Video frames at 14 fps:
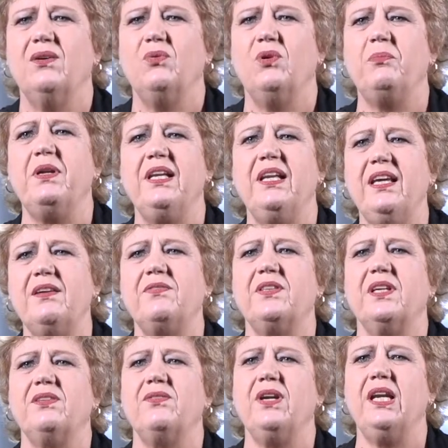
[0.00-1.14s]
We believe
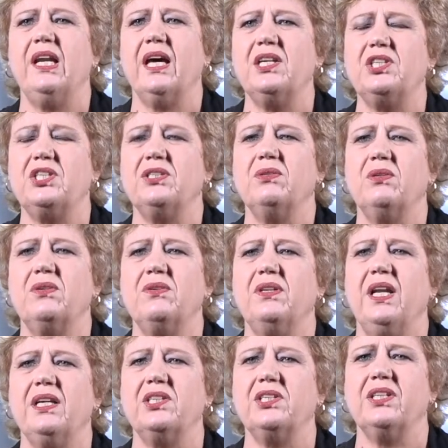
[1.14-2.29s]
that relational
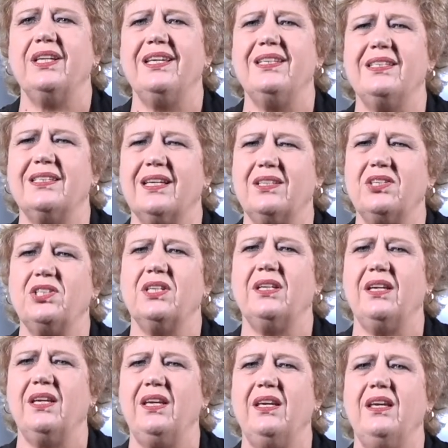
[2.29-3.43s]
connection is such a
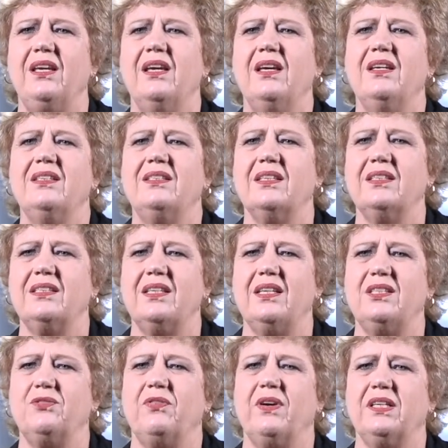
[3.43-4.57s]
key
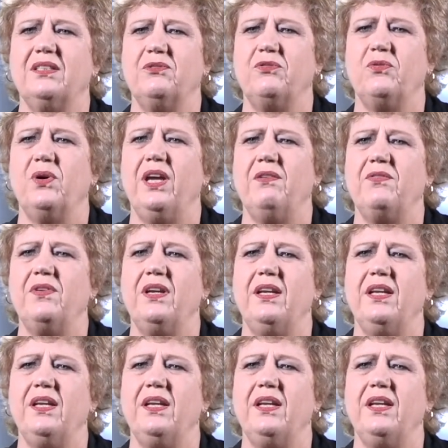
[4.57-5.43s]
success factor for every